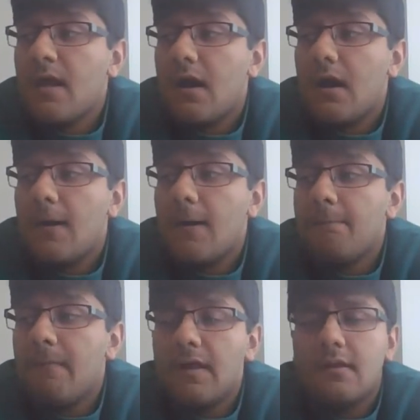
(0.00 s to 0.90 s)

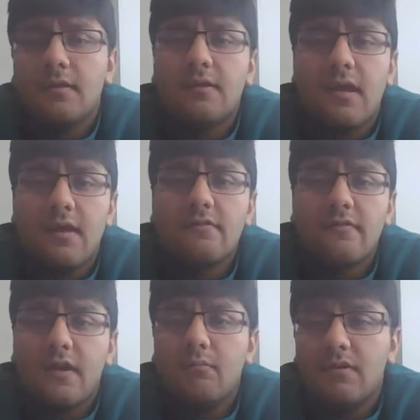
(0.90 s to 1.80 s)
and then the
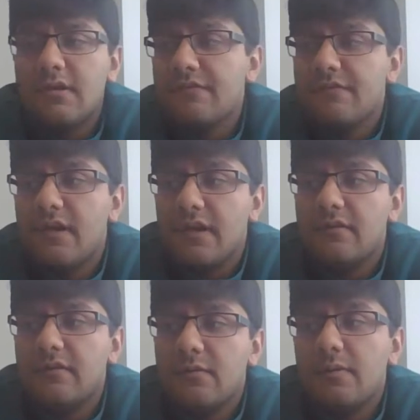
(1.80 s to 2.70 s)
enzyme least
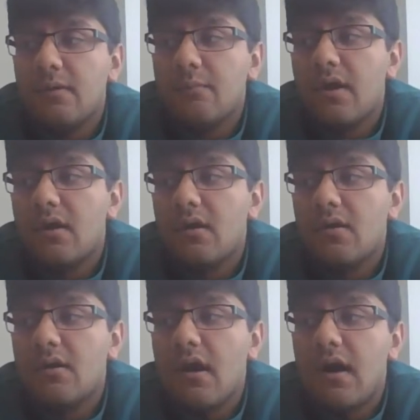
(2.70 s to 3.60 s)
likely to be
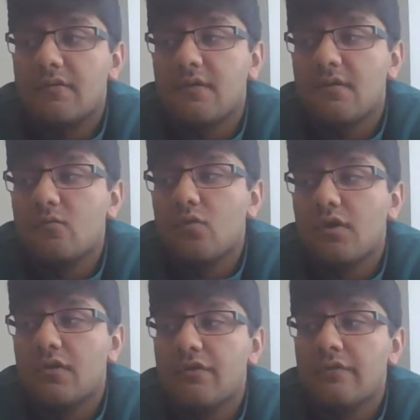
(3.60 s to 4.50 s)
impaired, I said,
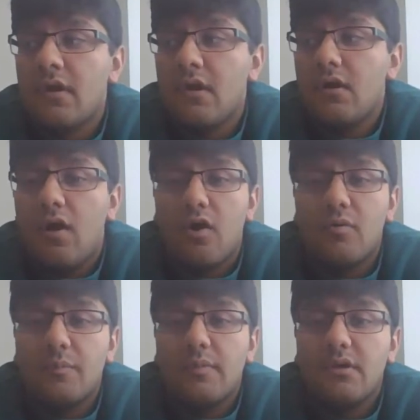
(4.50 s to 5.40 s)
was
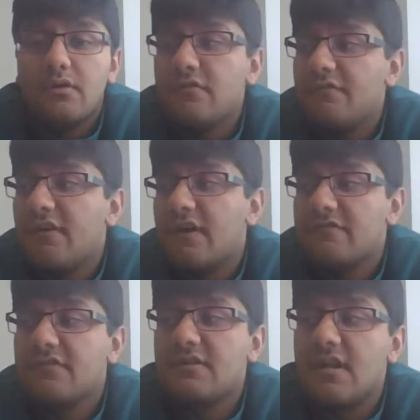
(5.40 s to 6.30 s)
carbamyl
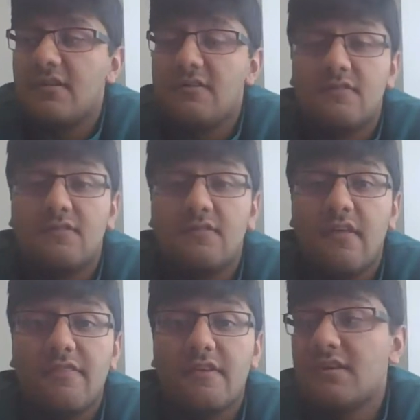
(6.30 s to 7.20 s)
phosphatase
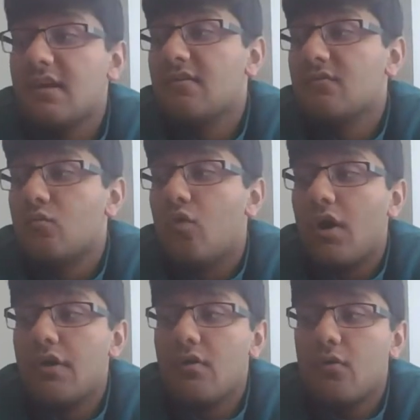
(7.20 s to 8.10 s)
synthetase
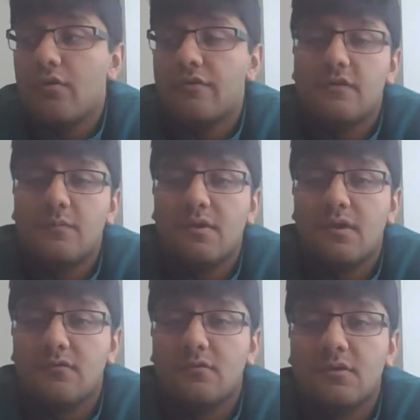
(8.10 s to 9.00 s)
1, or
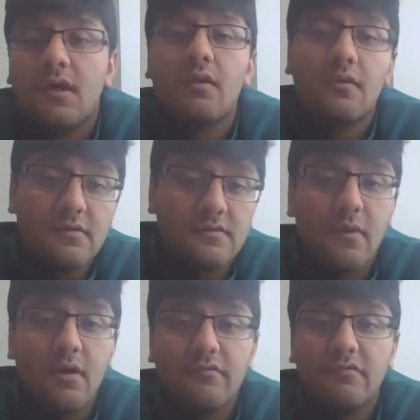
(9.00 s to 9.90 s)
CPS1. I know that's a
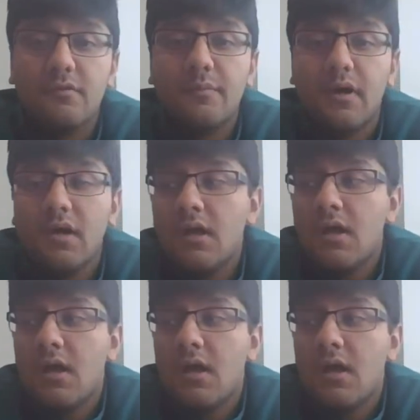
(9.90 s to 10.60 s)
mouthful, but